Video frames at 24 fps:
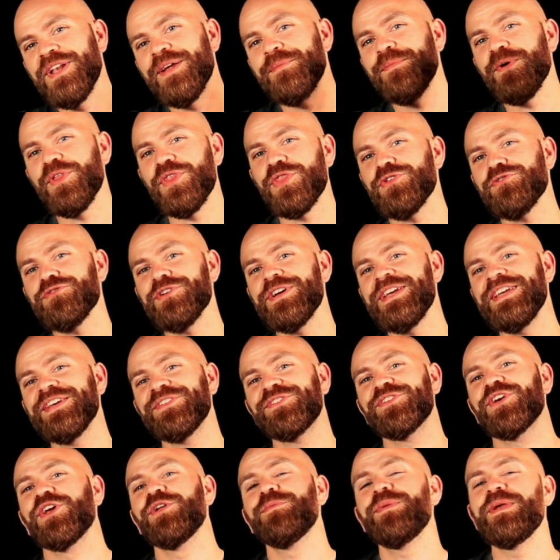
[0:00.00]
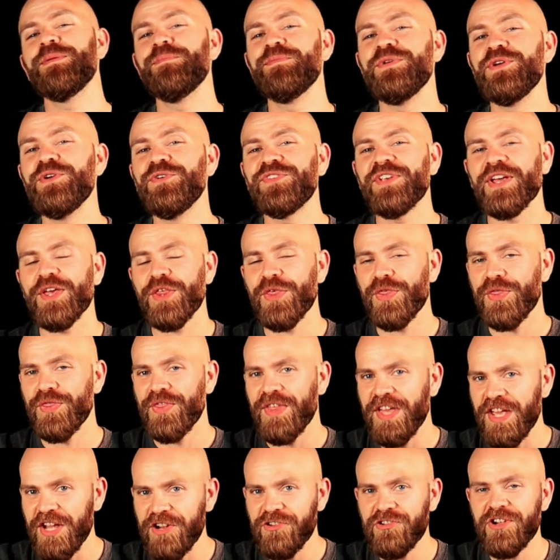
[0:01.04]
number three is going to be music
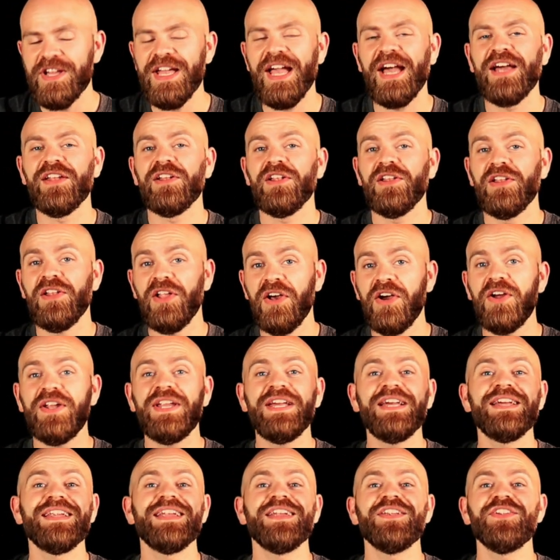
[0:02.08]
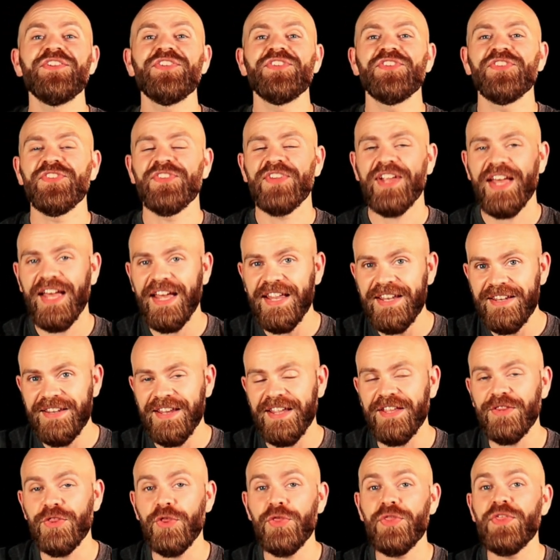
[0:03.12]
theory and learning and
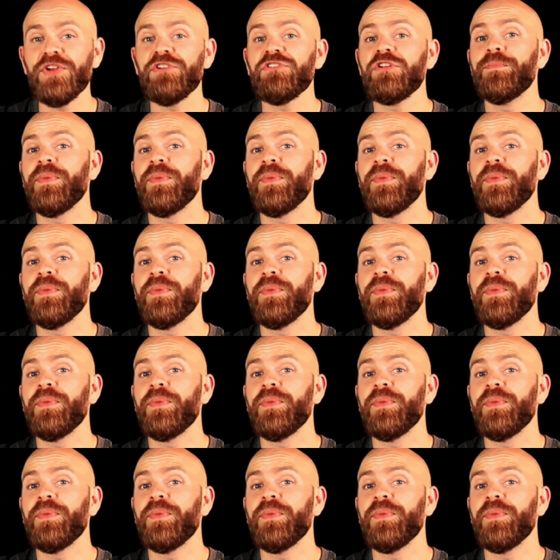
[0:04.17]
understanding the theory